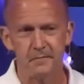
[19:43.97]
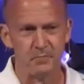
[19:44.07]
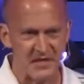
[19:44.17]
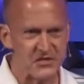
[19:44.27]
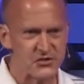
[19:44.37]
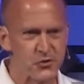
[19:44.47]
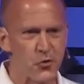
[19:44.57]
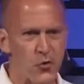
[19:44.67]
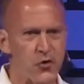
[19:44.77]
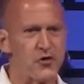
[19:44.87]
be
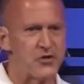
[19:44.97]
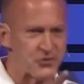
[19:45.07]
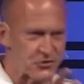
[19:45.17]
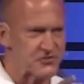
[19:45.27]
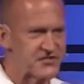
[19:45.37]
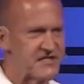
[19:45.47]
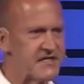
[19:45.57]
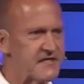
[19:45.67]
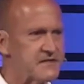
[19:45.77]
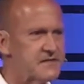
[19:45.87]
sure your sin
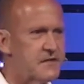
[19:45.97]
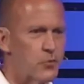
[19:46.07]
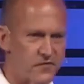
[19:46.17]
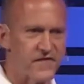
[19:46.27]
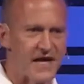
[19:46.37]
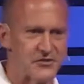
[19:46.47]
will find